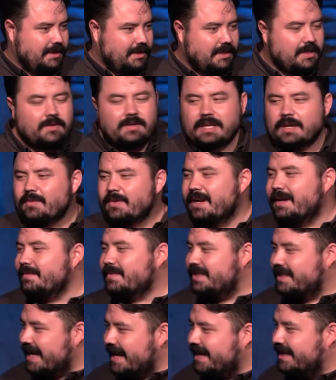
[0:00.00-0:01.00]
You get what I'm
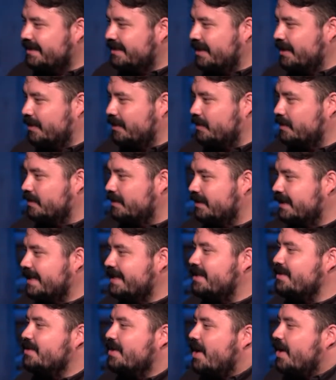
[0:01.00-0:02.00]
saying, though.
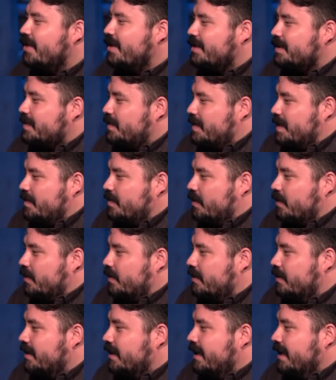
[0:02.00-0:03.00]
Those
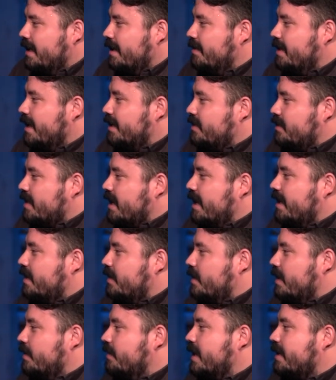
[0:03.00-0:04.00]
people. I'm not trying
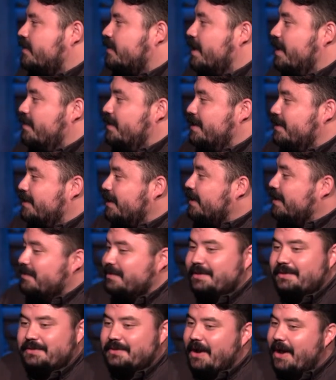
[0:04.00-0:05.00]
to be a jerk. I'm
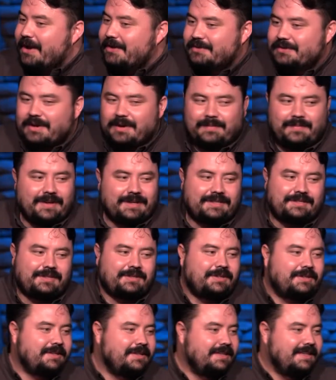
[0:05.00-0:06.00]
just trying to draw a
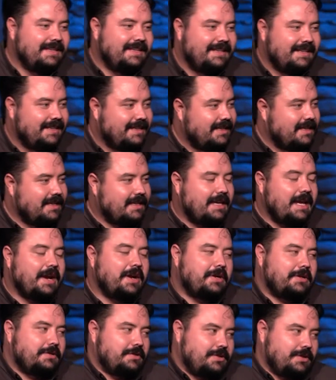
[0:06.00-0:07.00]
picture, a
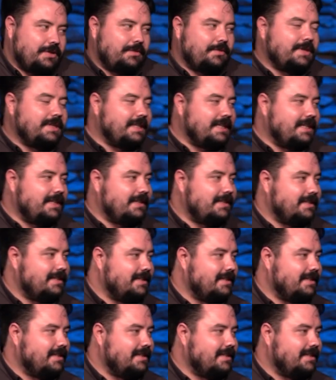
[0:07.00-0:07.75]
caricature, really.